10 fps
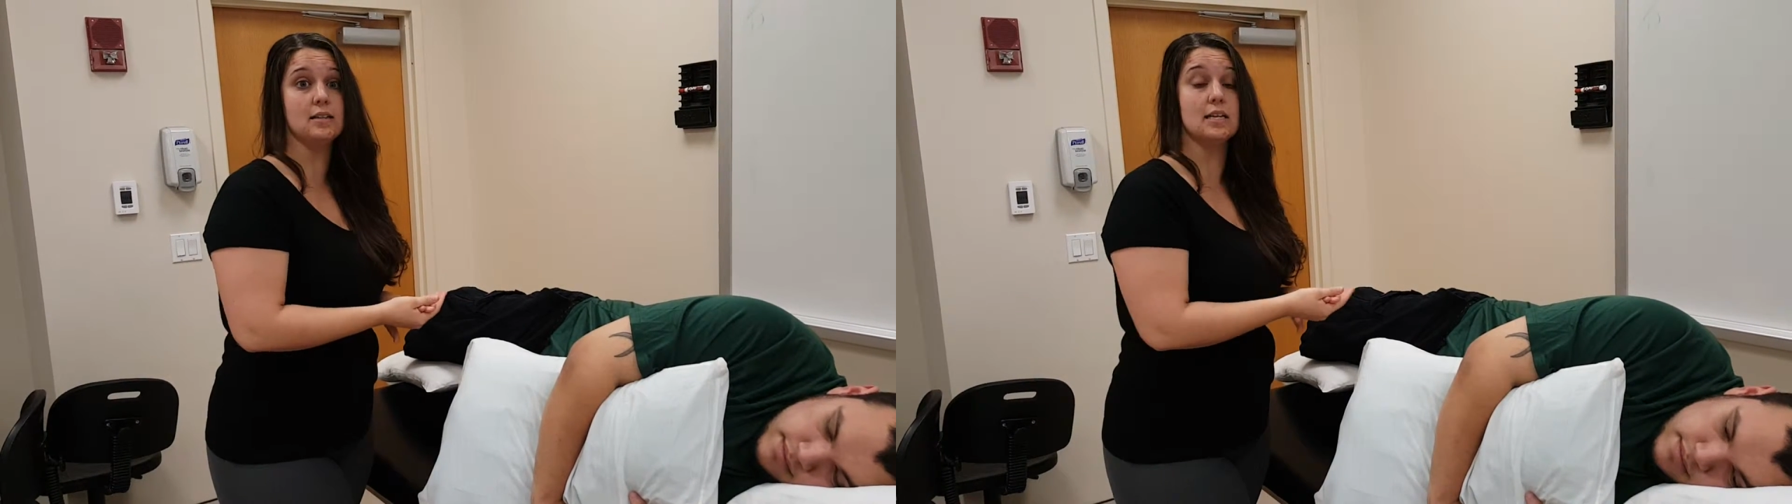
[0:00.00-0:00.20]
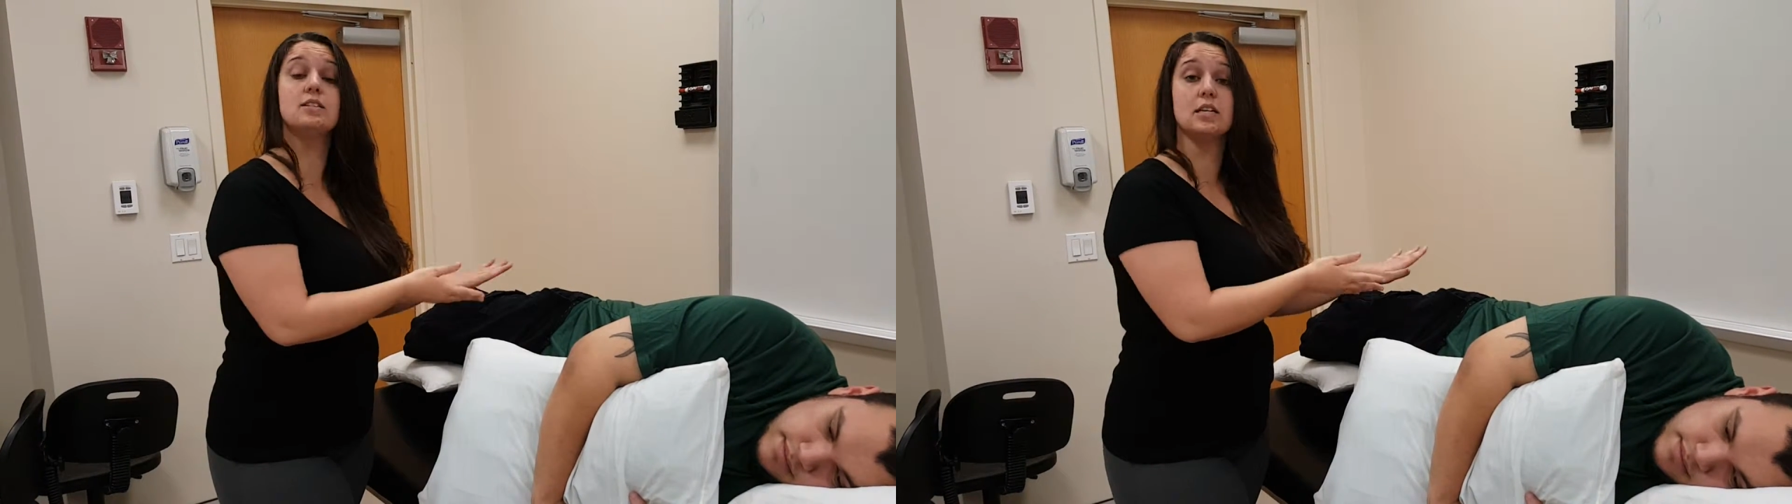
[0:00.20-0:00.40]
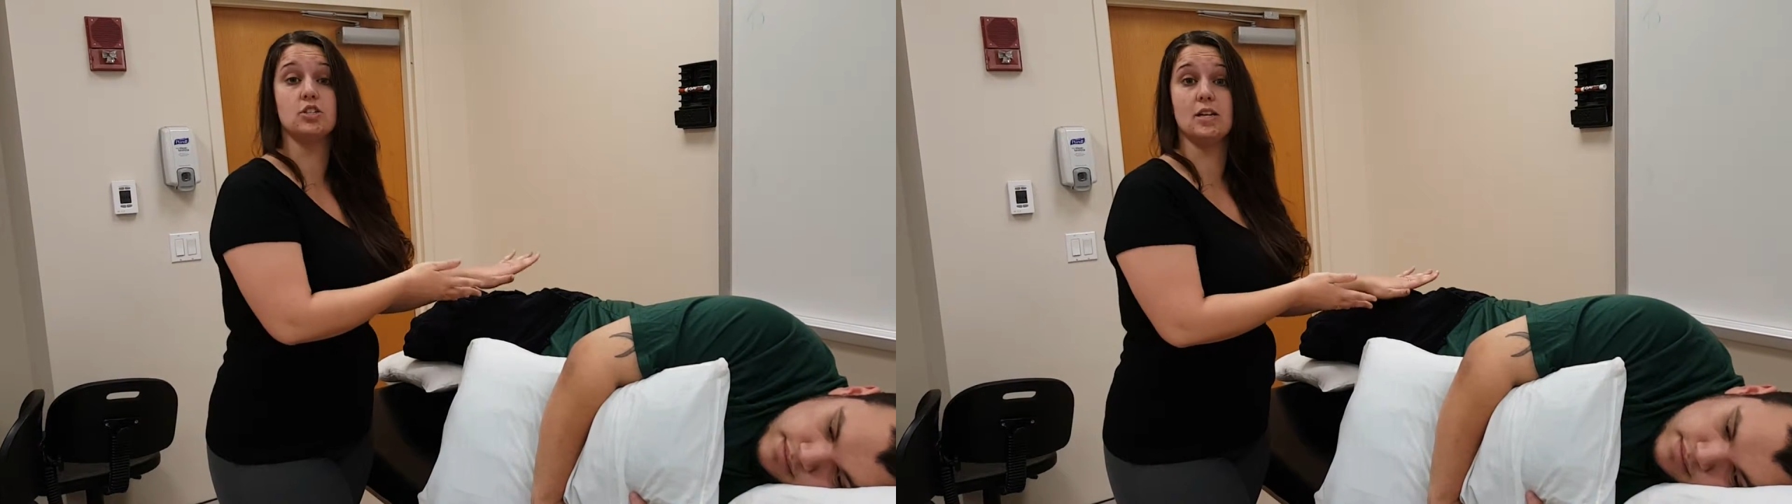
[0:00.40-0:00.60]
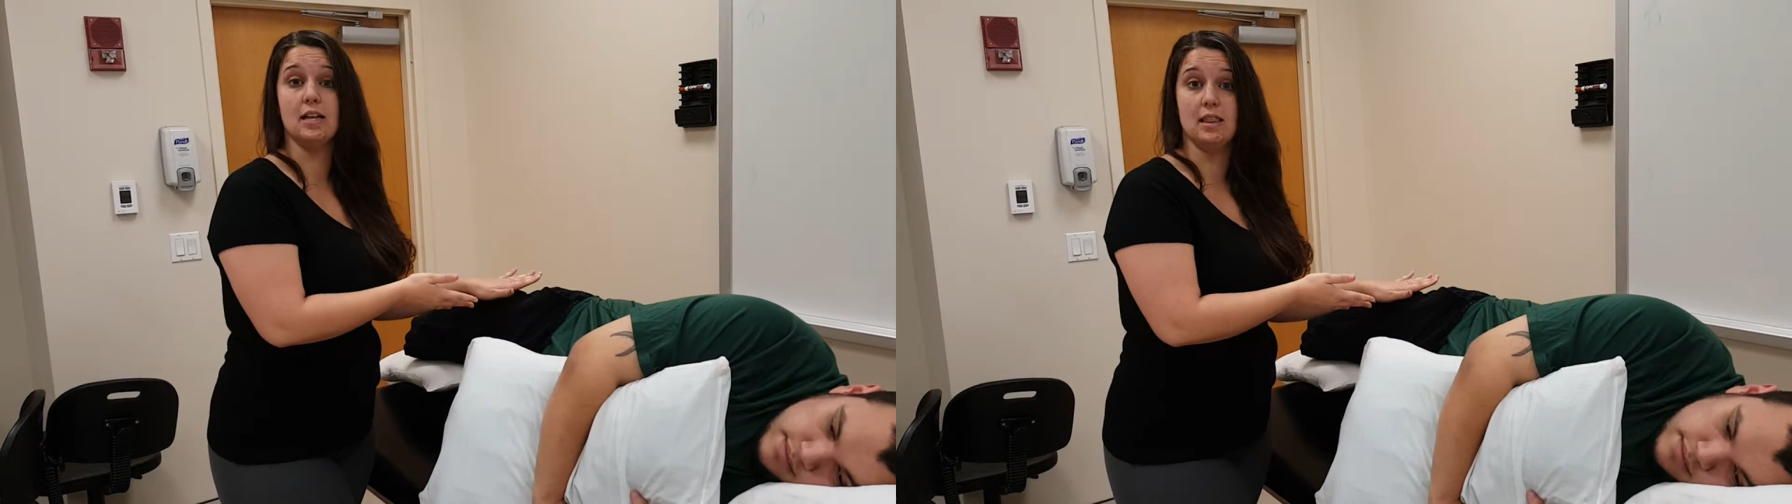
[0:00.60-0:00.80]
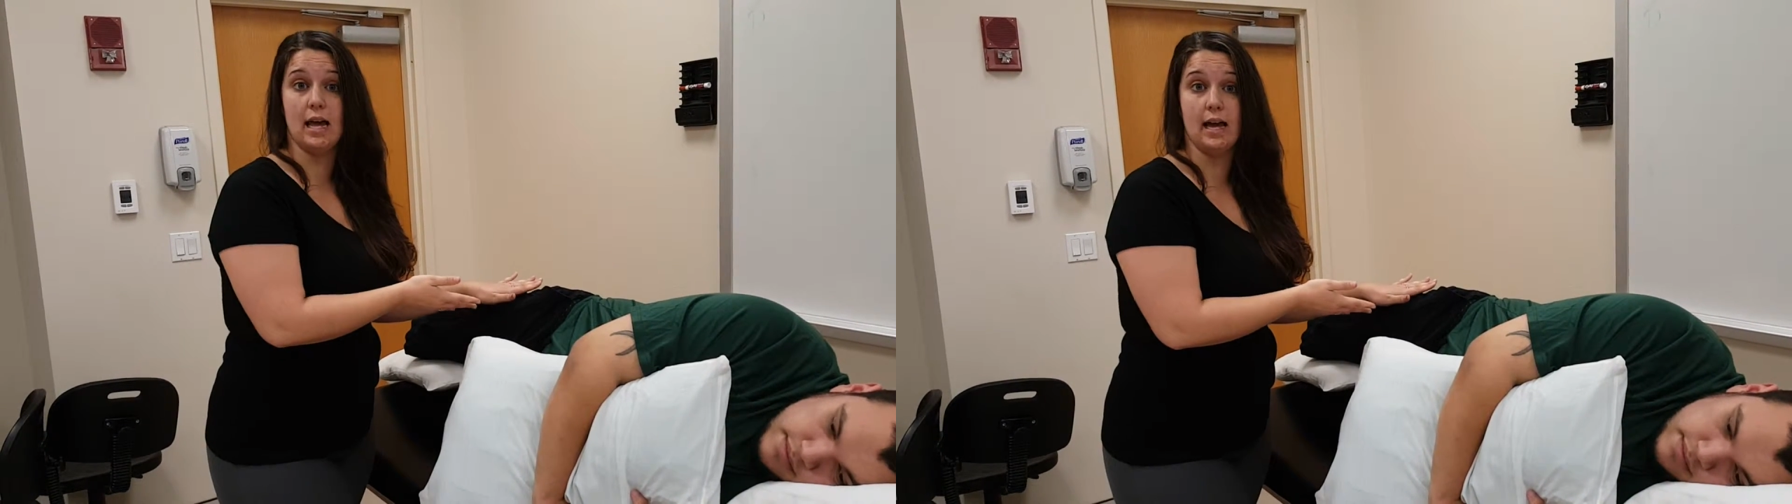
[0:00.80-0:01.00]
sensation
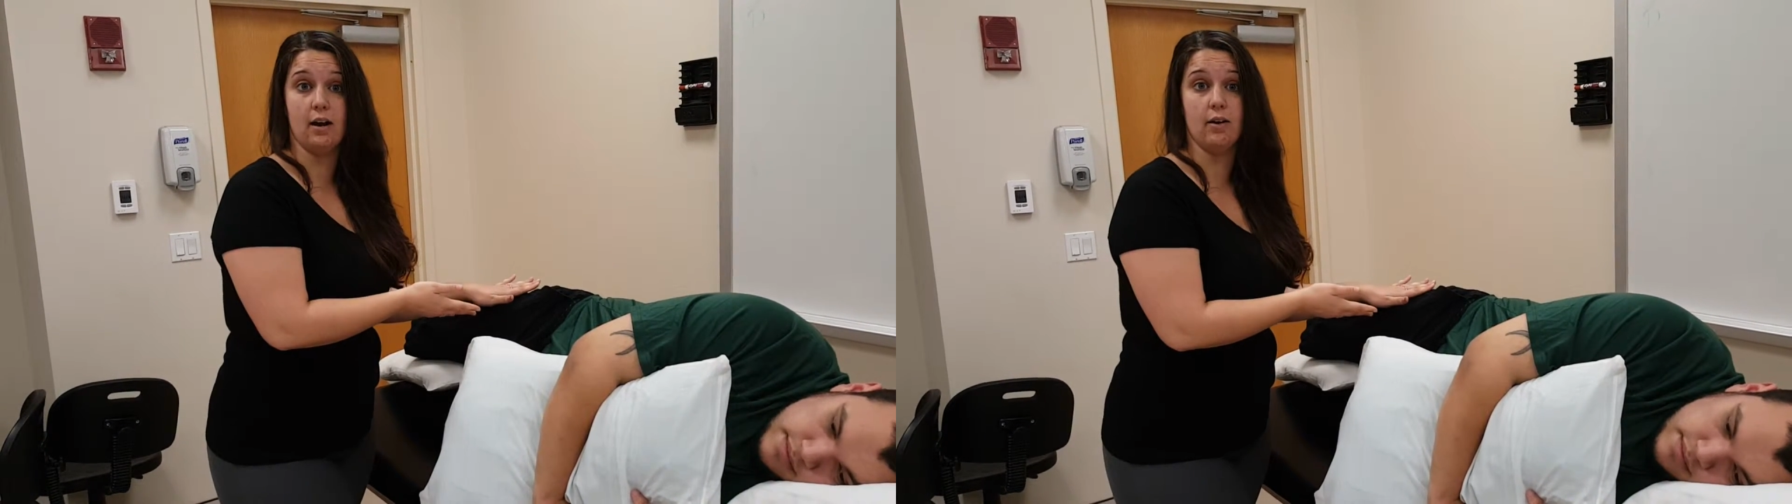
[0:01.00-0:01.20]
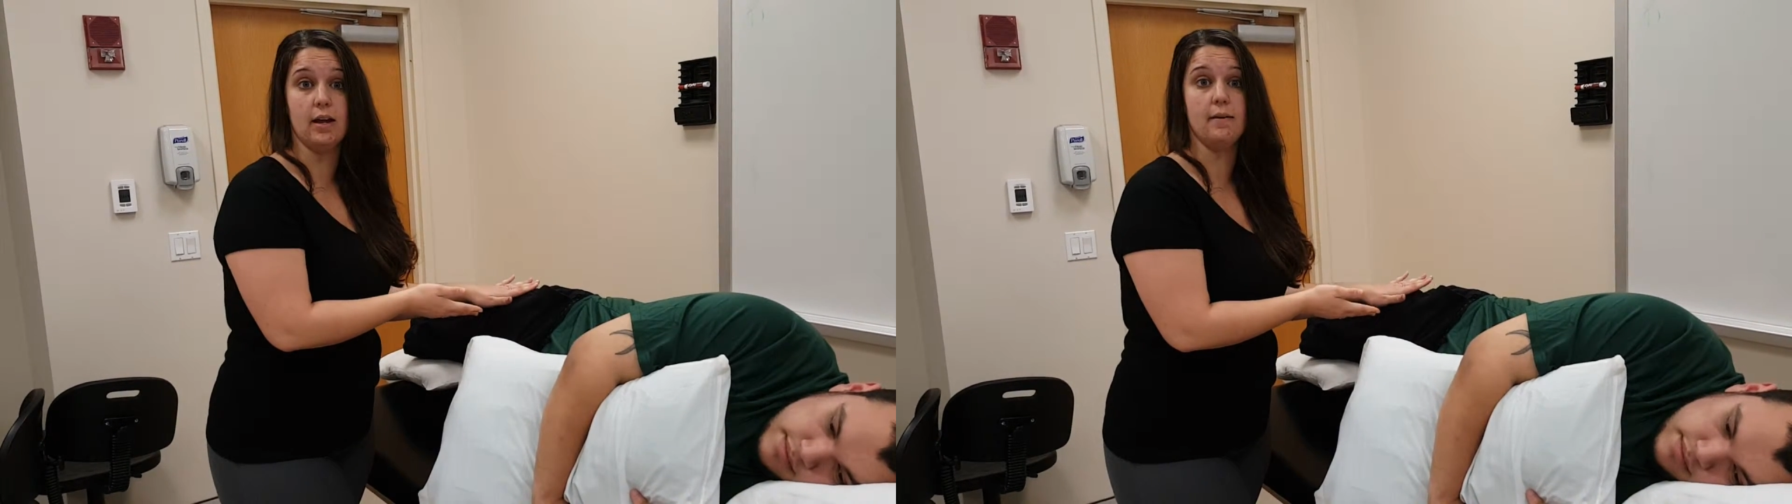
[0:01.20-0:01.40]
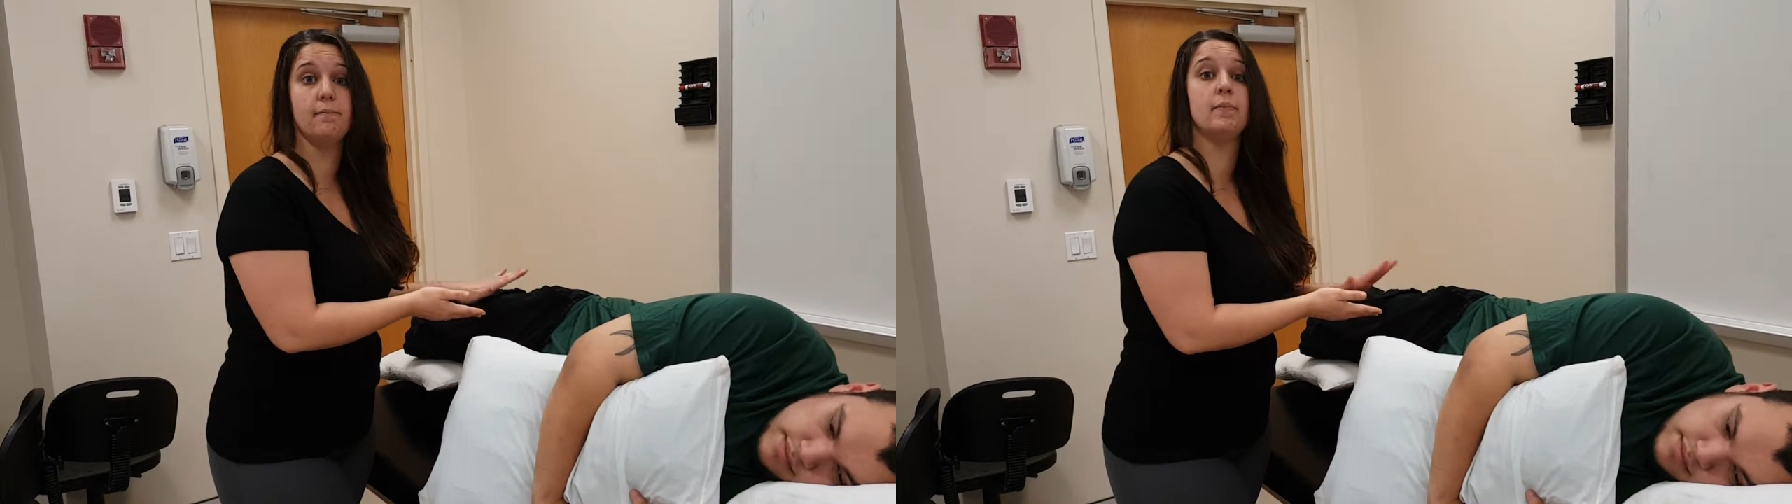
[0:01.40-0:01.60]
in that area.